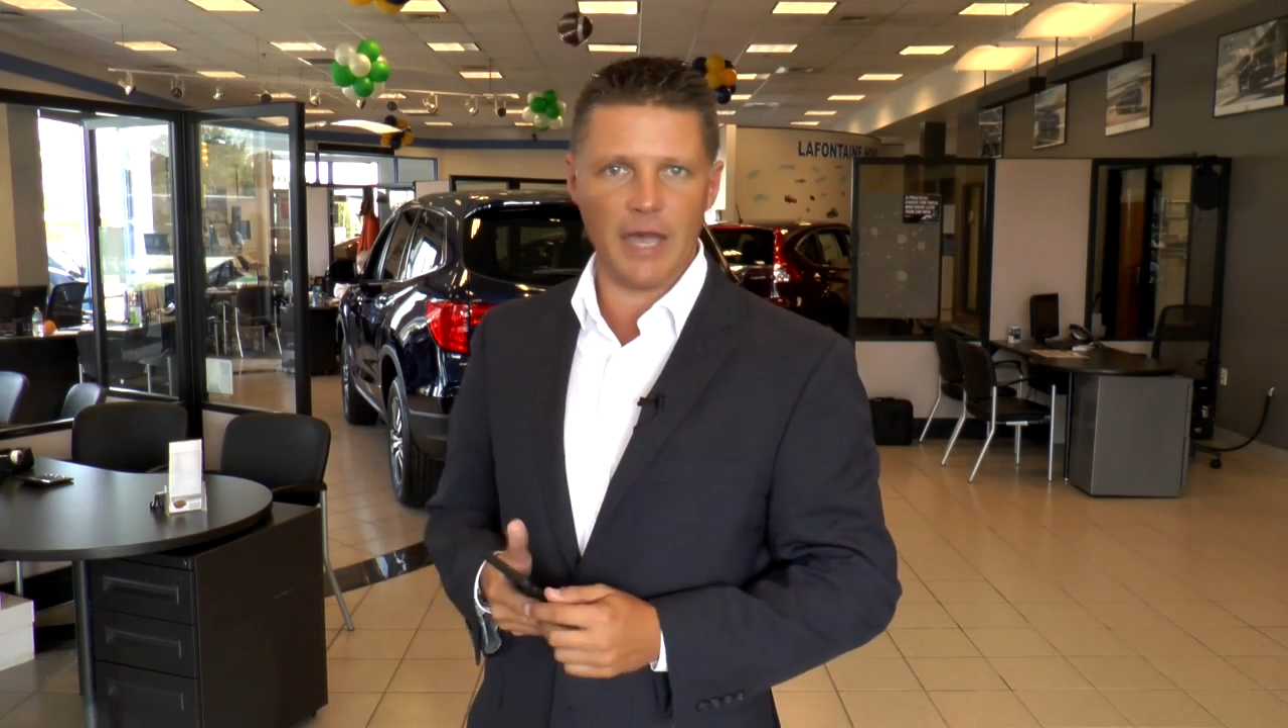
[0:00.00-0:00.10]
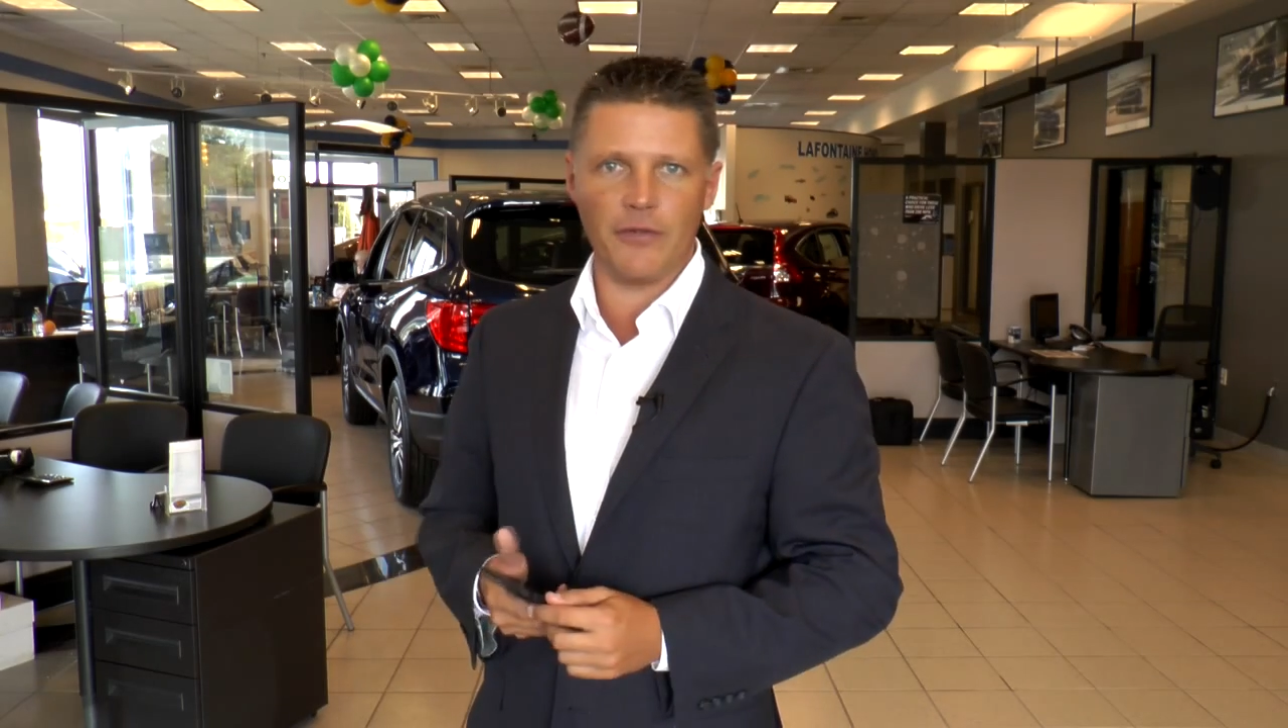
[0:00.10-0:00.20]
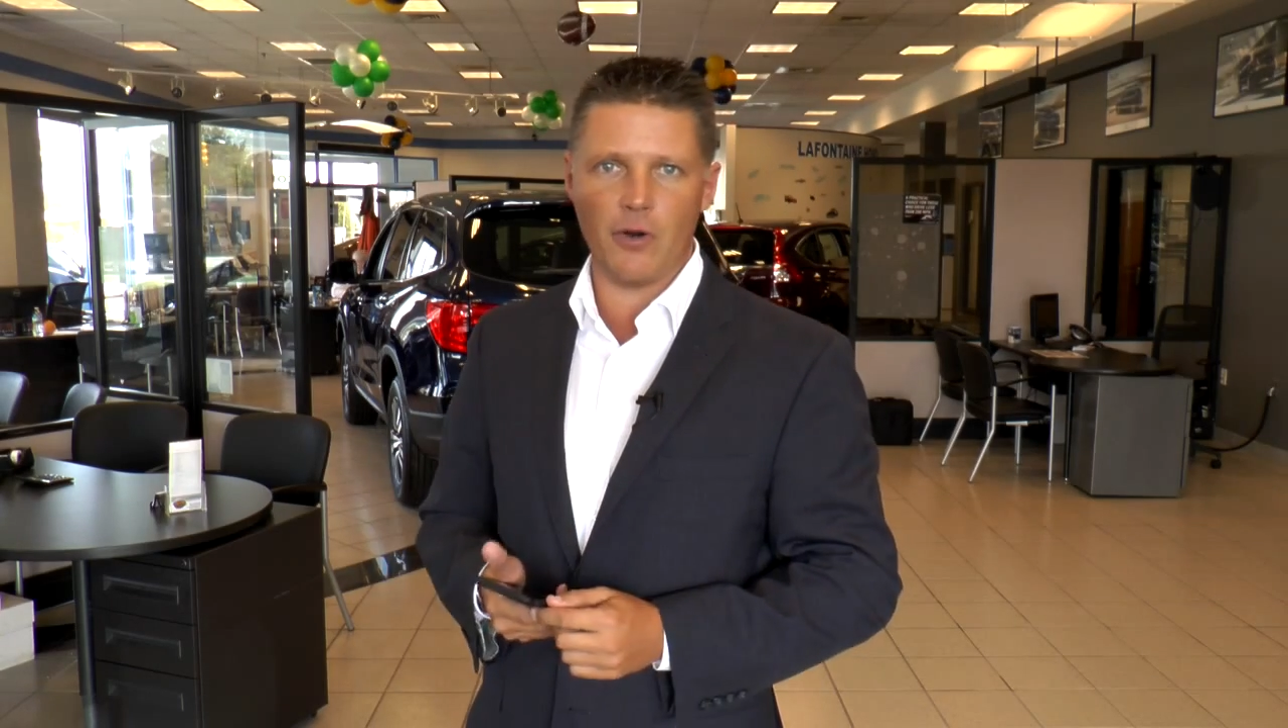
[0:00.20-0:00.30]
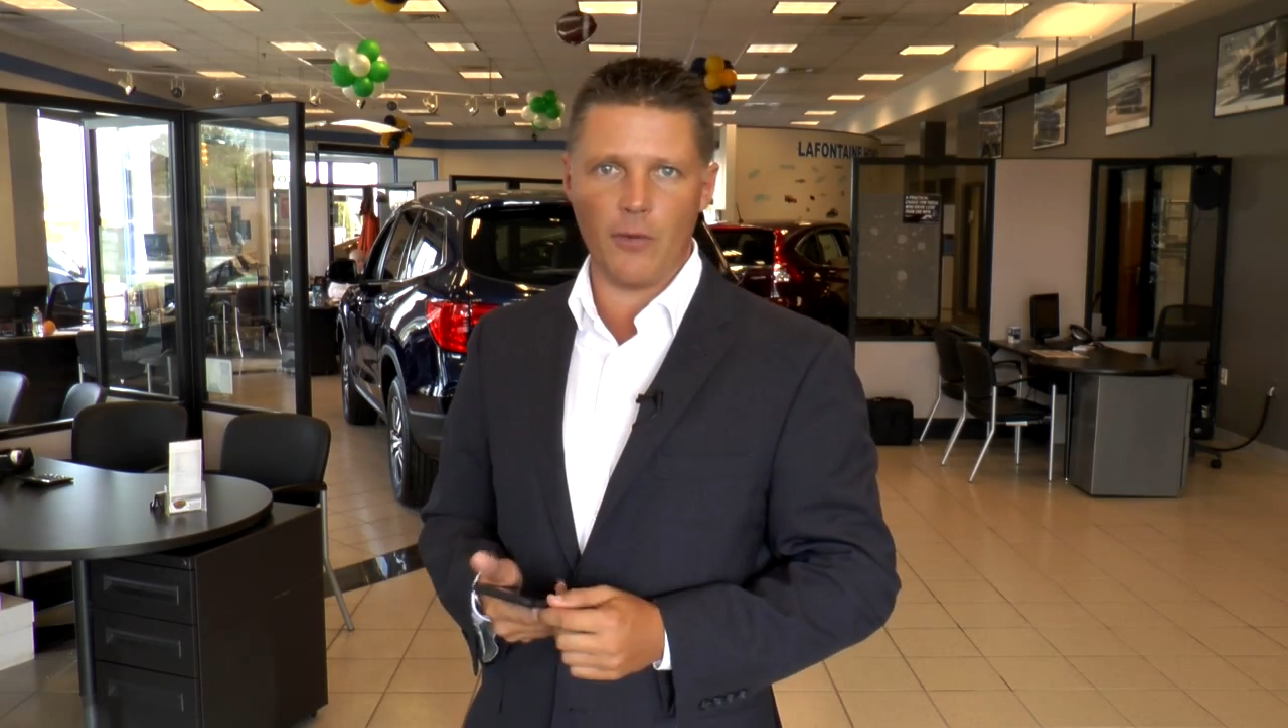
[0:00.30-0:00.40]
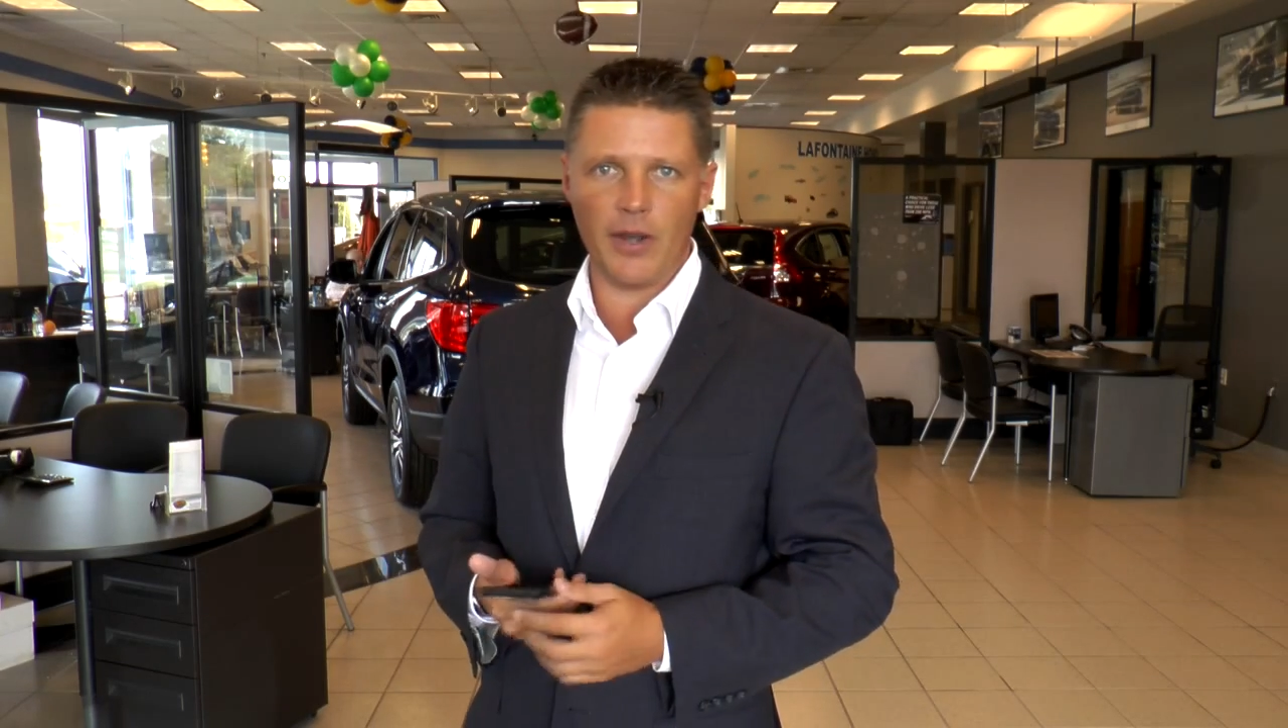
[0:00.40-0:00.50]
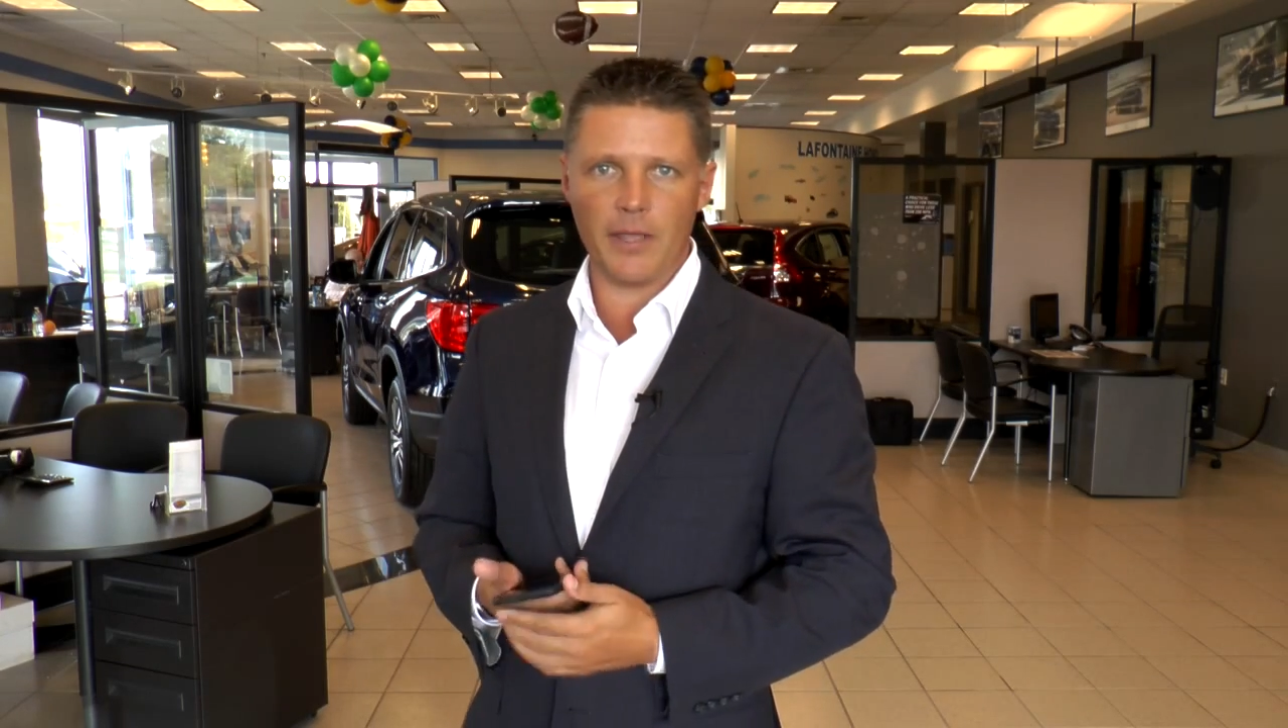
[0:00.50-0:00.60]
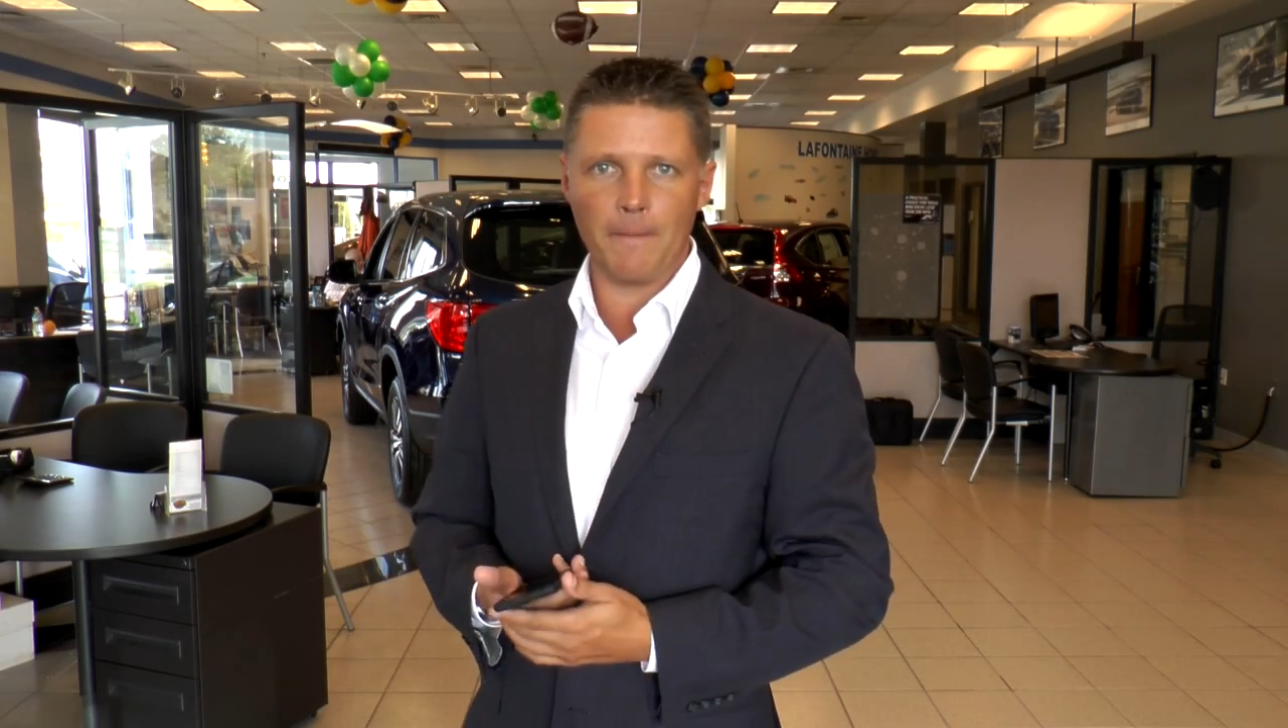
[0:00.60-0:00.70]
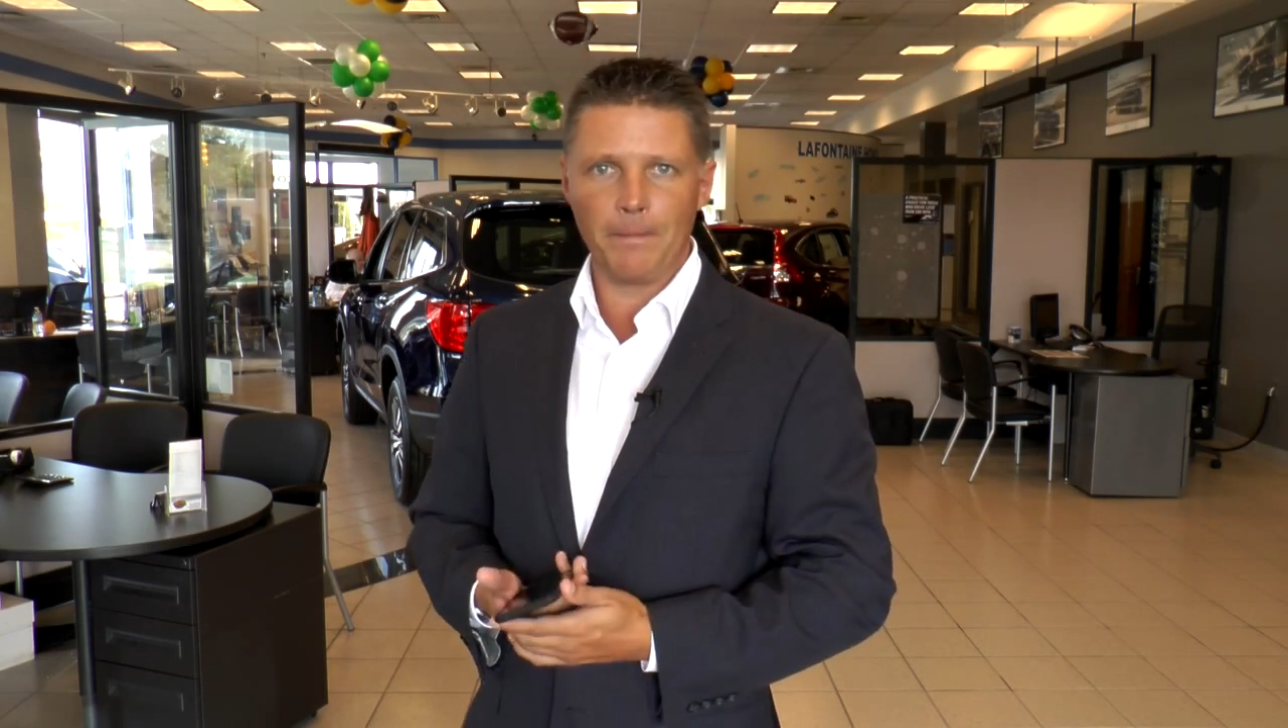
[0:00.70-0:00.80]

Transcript: on there already.